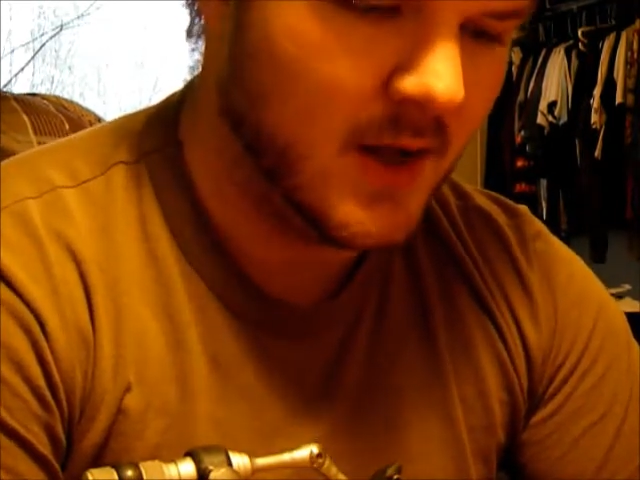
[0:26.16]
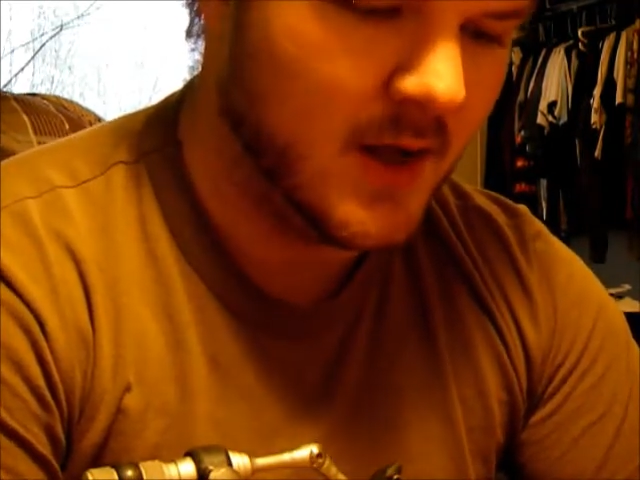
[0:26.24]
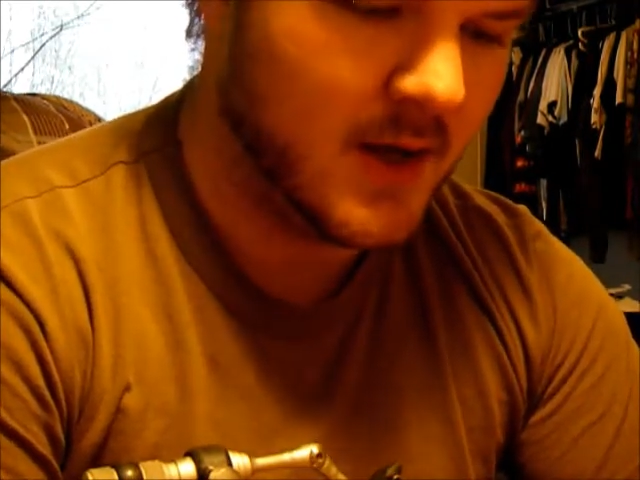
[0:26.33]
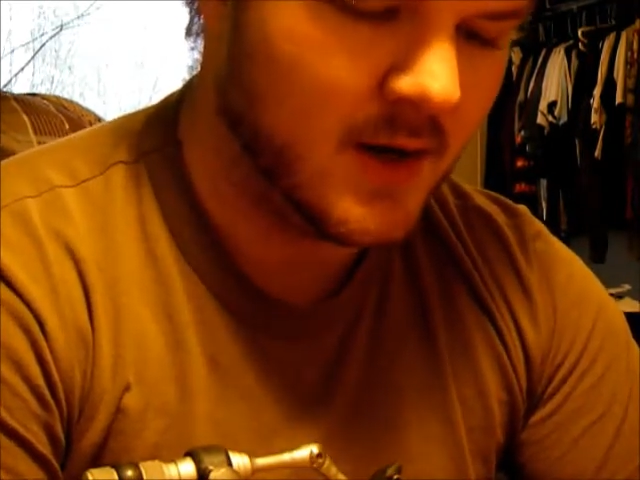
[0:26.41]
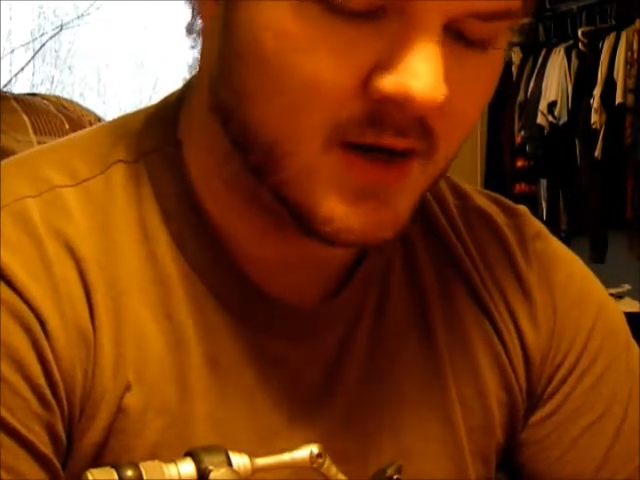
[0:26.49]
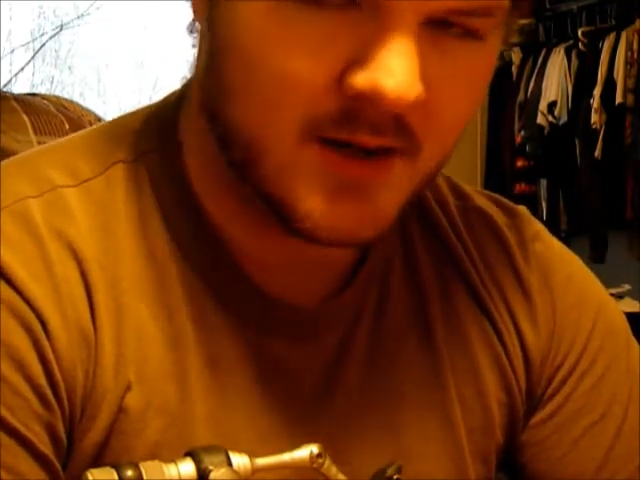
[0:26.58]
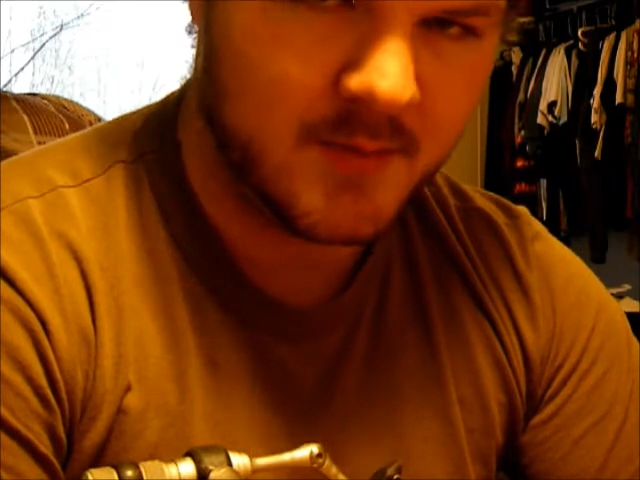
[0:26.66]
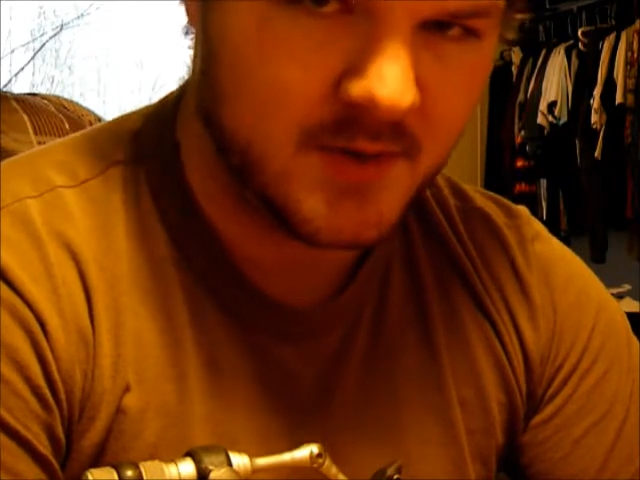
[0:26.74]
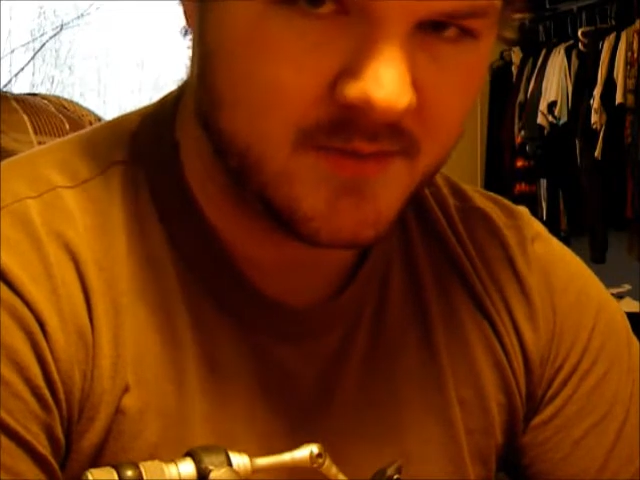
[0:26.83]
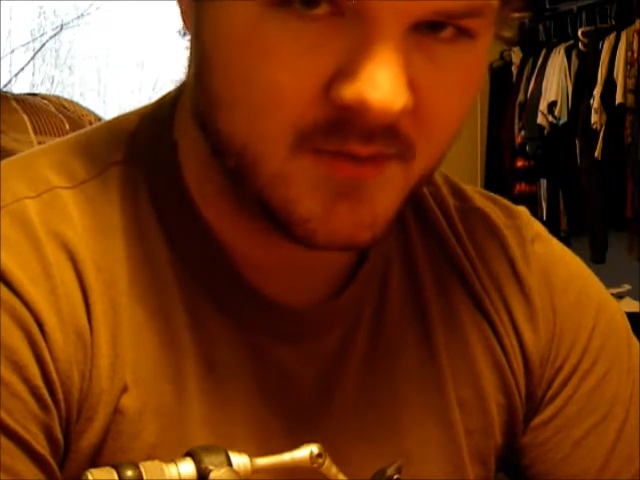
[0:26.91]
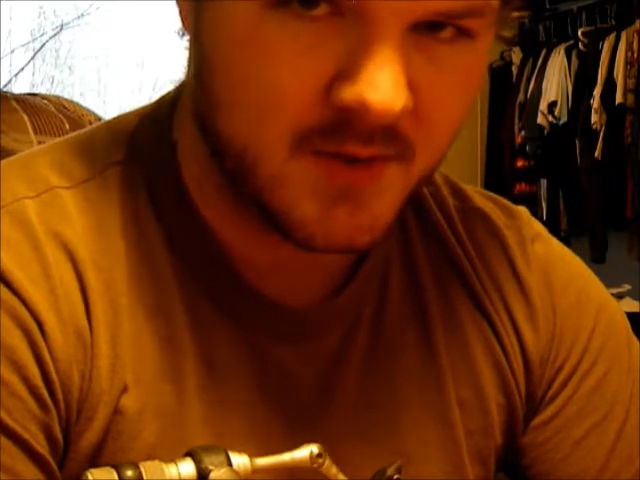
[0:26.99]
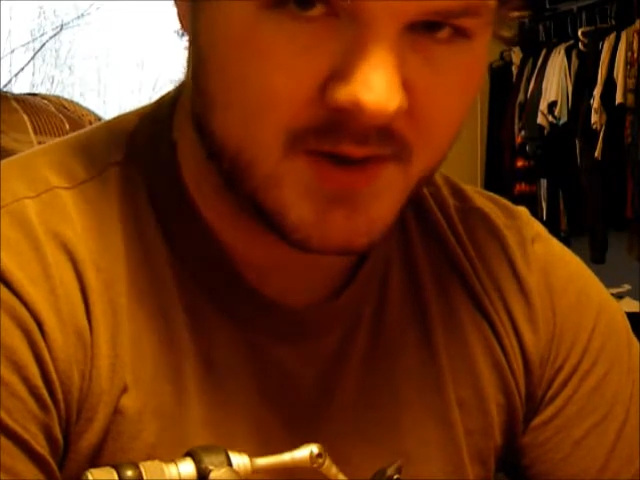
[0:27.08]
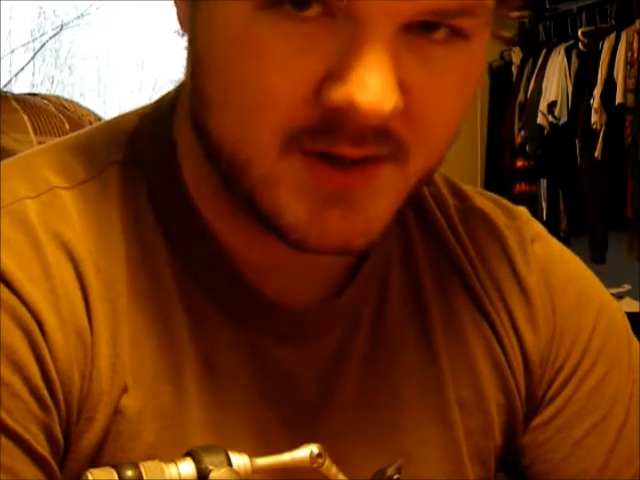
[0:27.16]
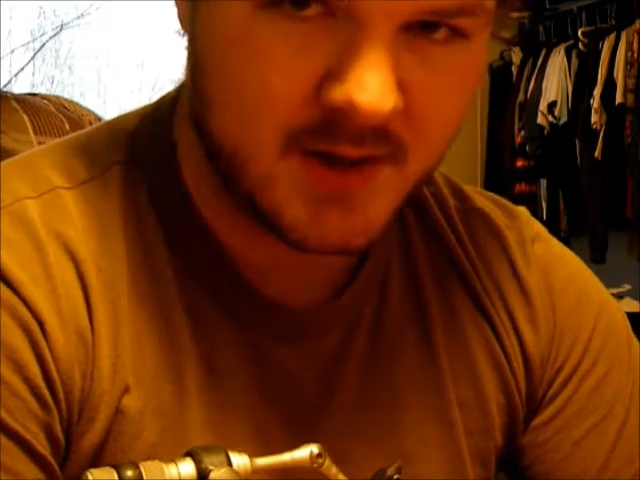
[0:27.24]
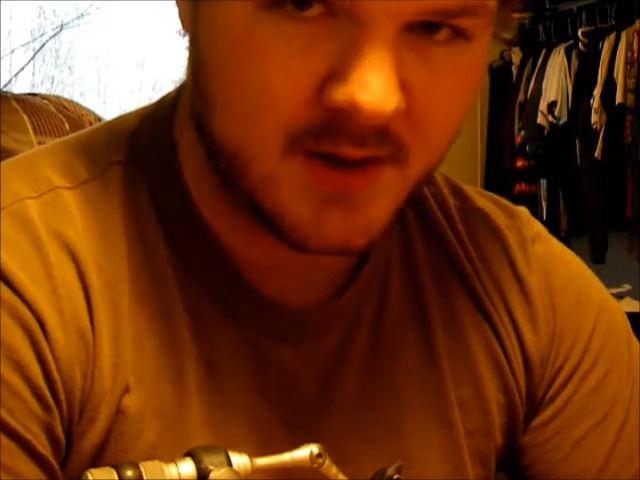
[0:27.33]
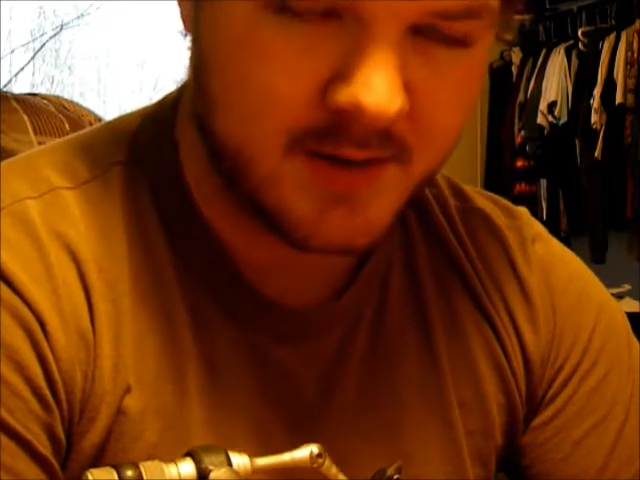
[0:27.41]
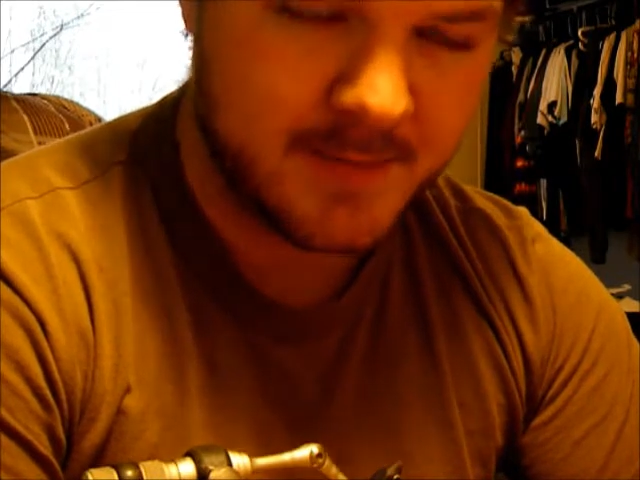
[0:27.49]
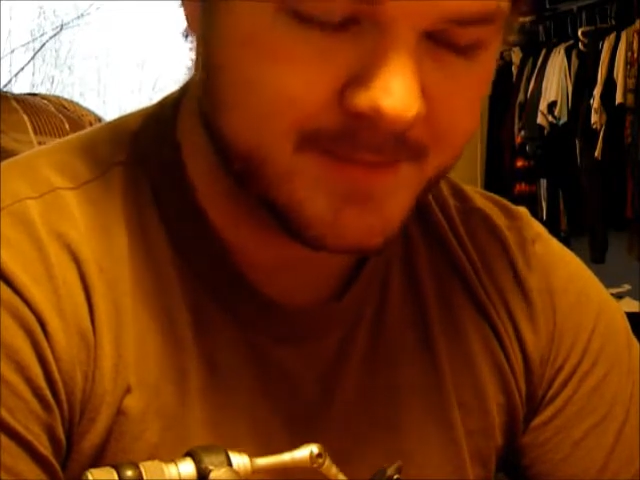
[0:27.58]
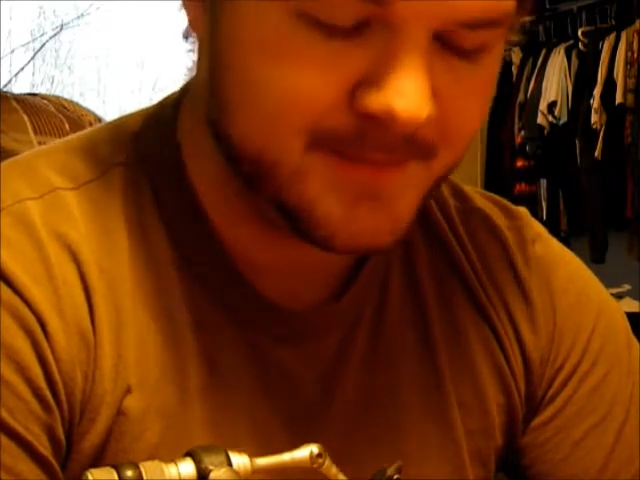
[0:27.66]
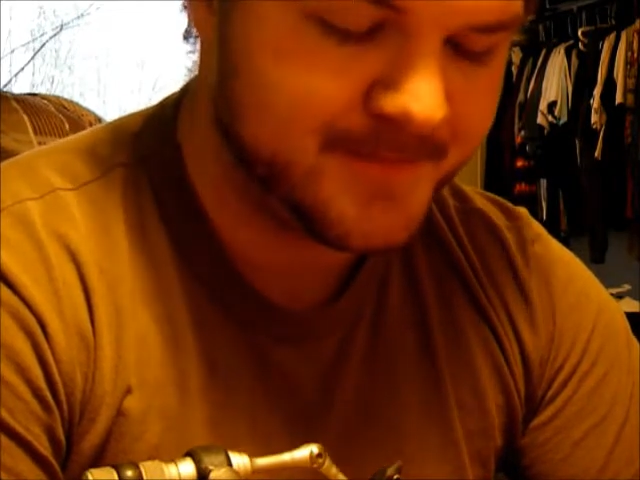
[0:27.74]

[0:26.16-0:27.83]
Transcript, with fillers: and a couple different ways to tie them.